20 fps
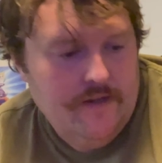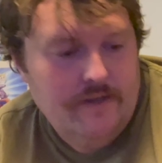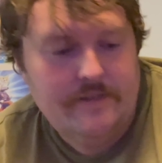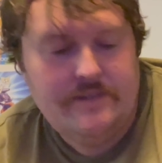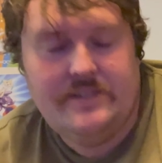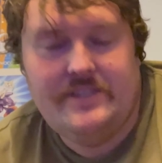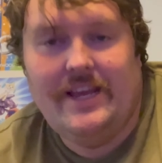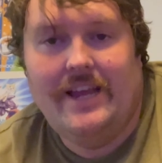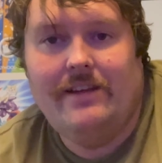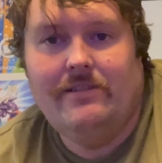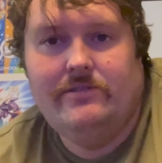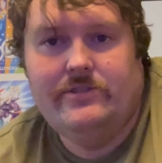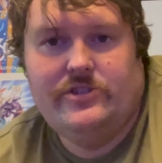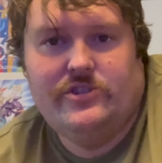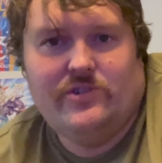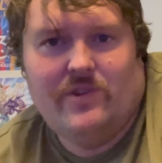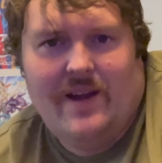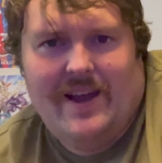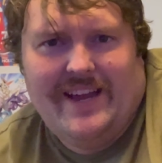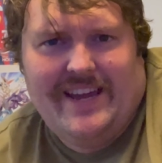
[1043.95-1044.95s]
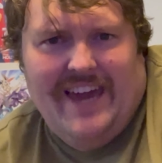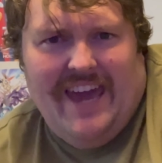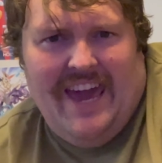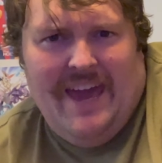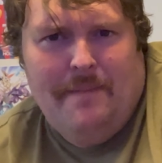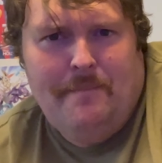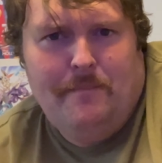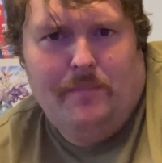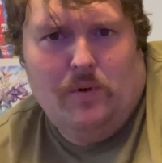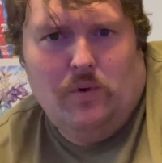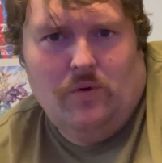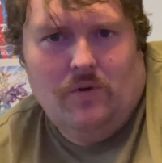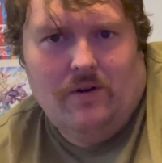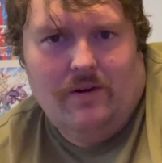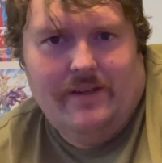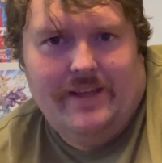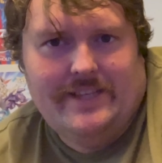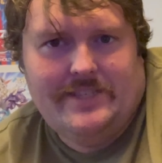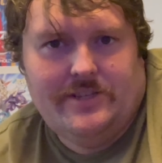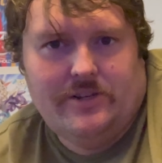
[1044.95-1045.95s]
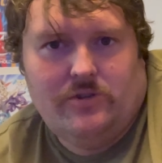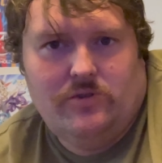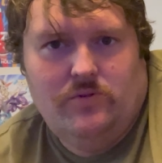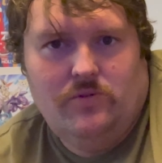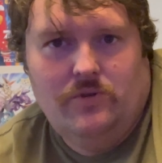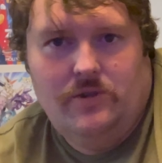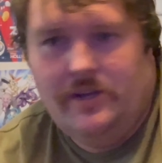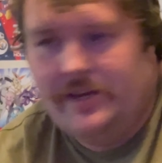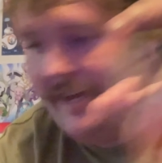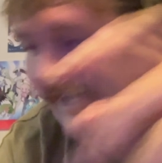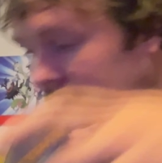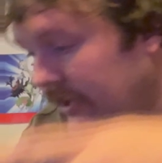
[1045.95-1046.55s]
single strike Emboar. That's a cool looking